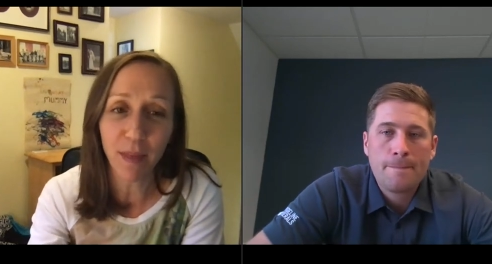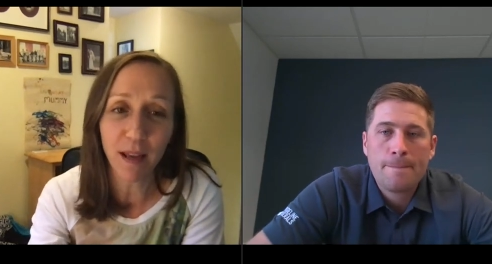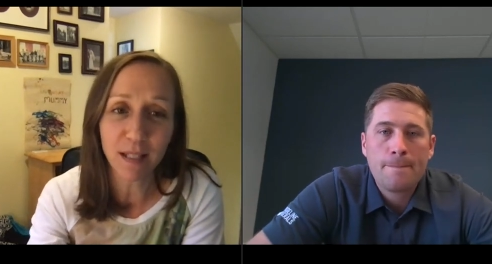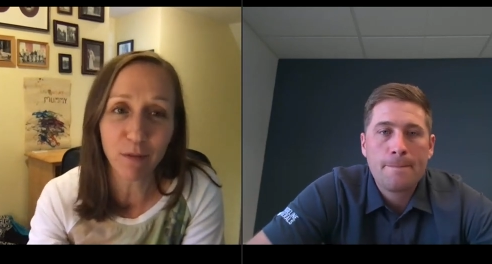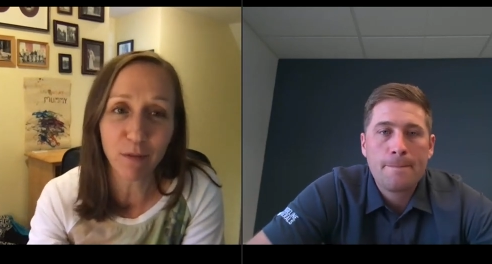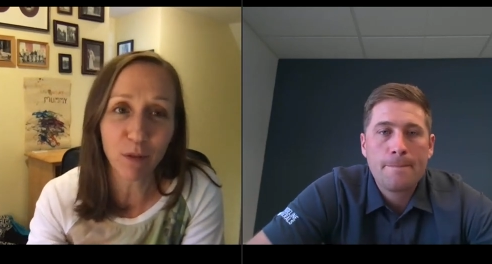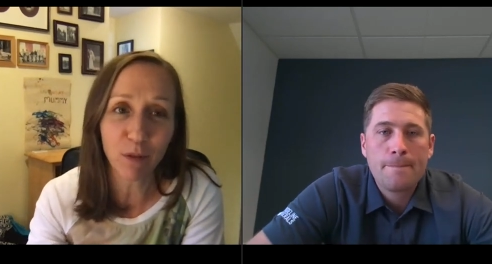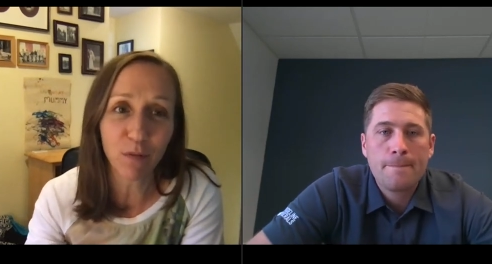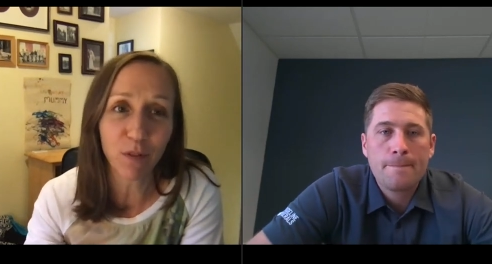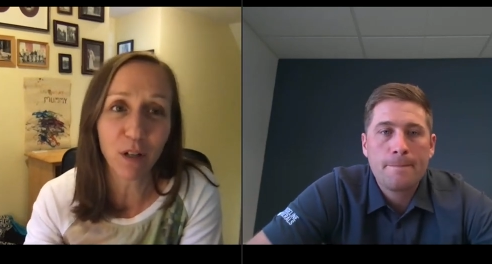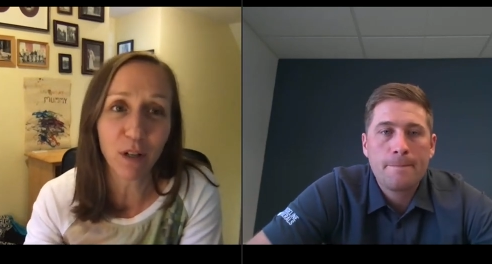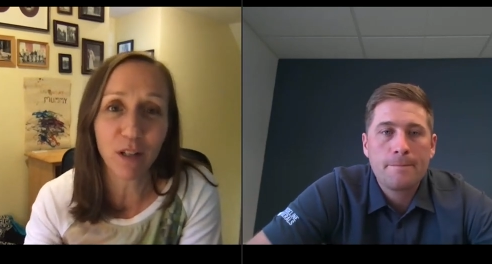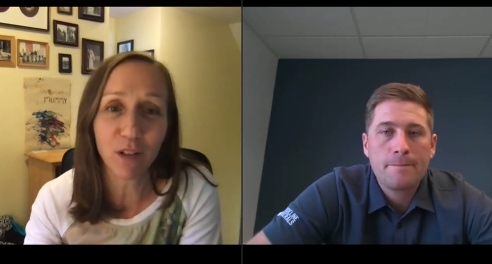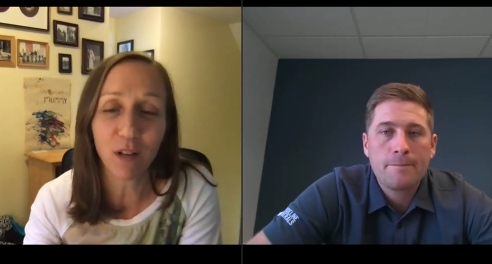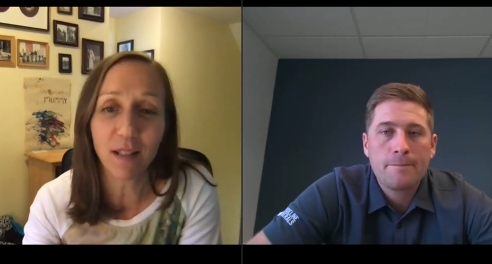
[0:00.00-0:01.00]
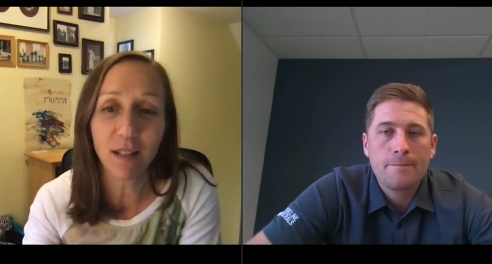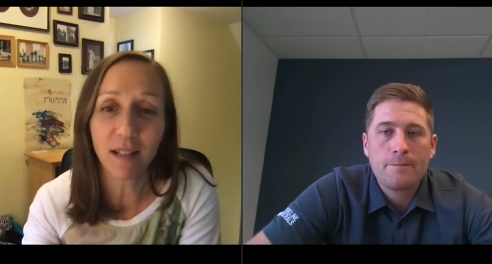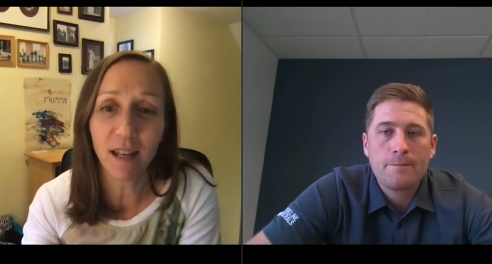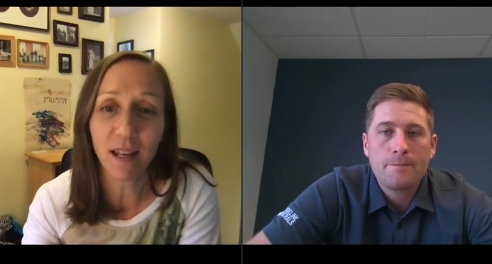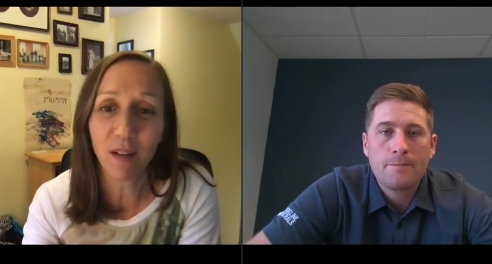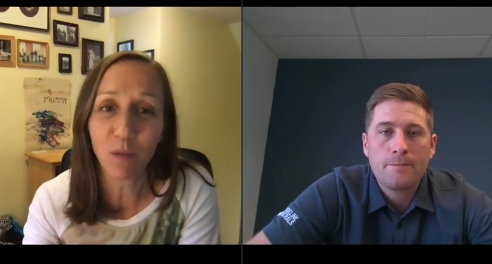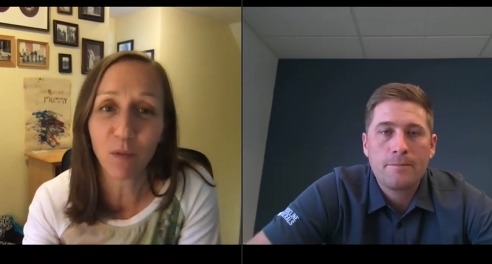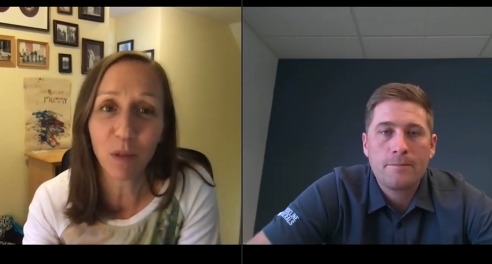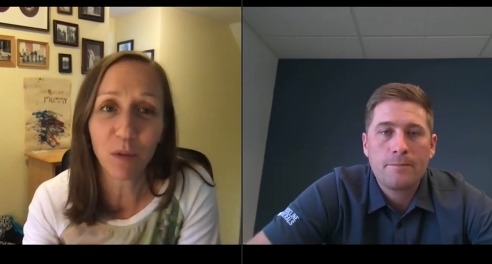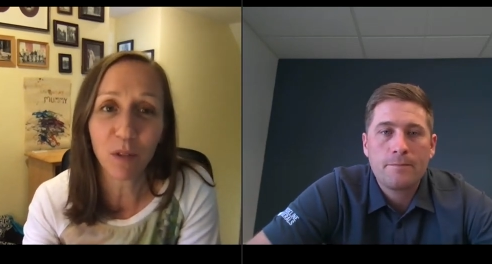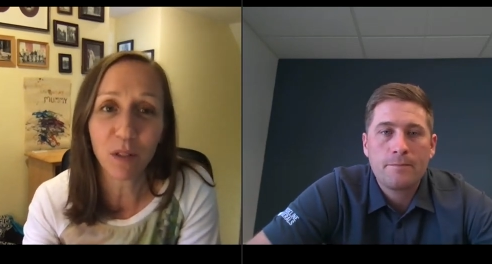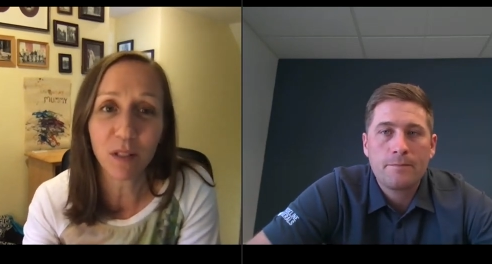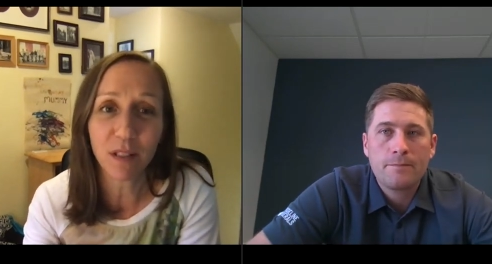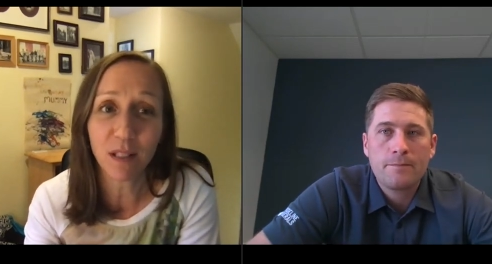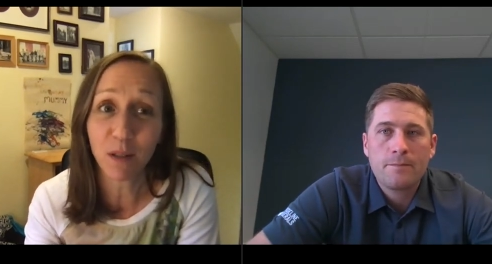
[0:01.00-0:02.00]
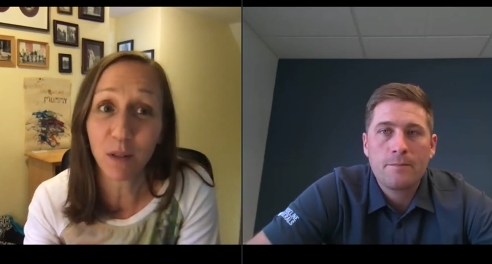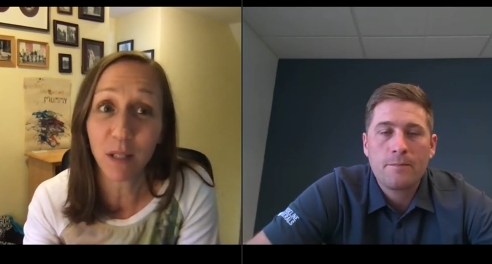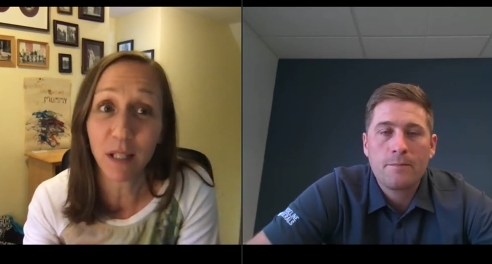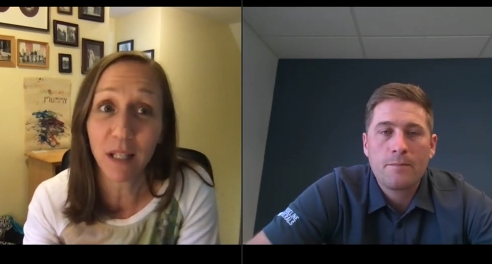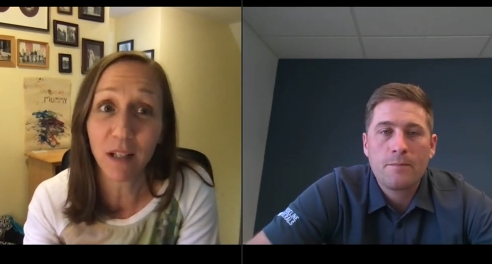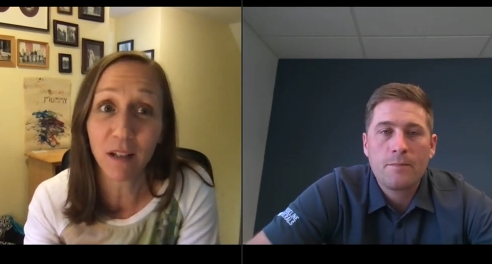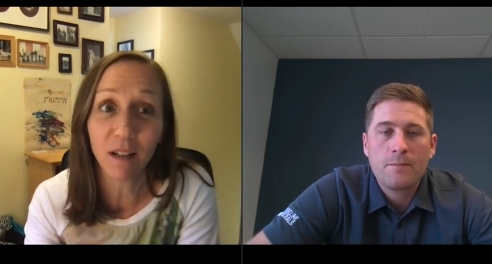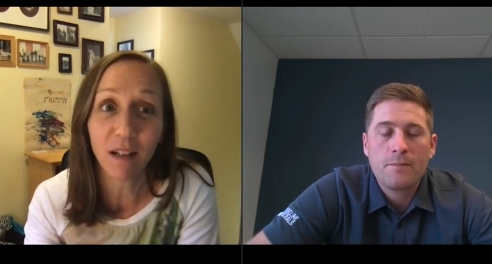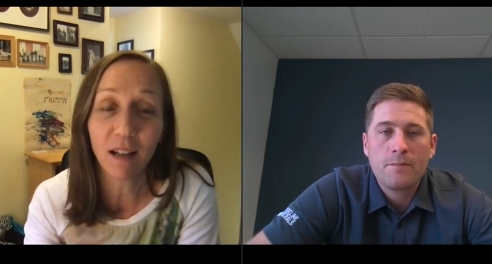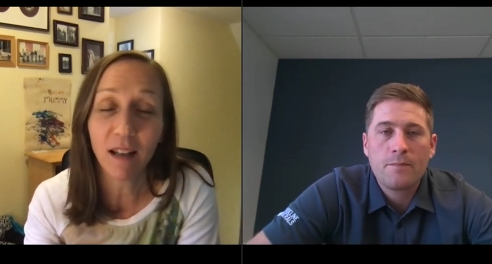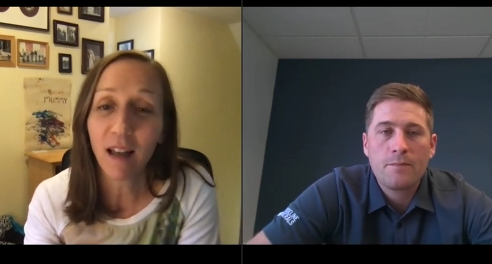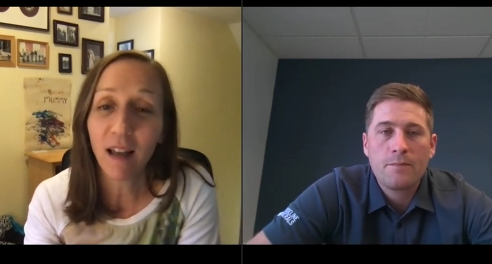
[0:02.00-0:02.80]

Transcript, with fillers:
Speaker 1: Thanks everyone for your interest, and we will see you here